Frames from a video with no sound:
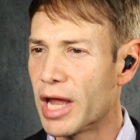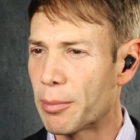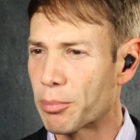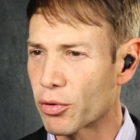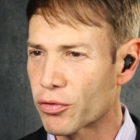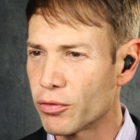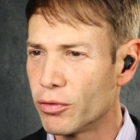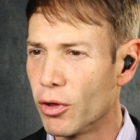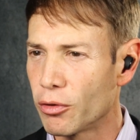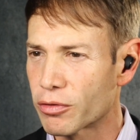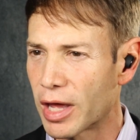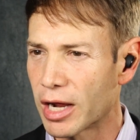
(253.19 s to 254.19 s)
and I pursue
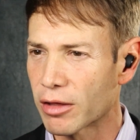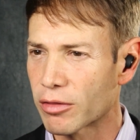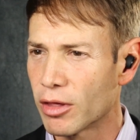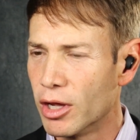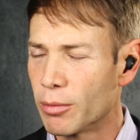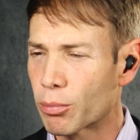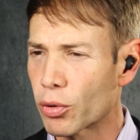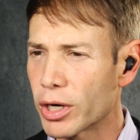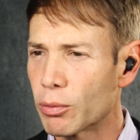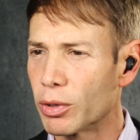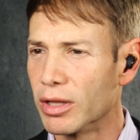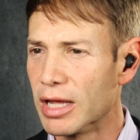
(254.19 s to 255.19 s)
those things
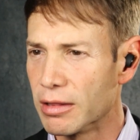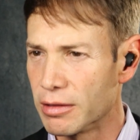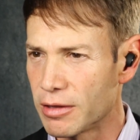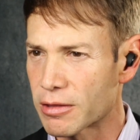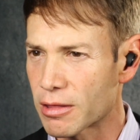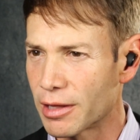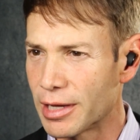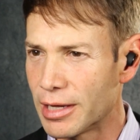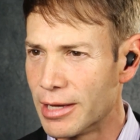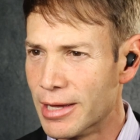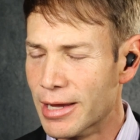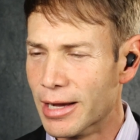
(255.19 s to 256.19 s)
pretty relentlessly.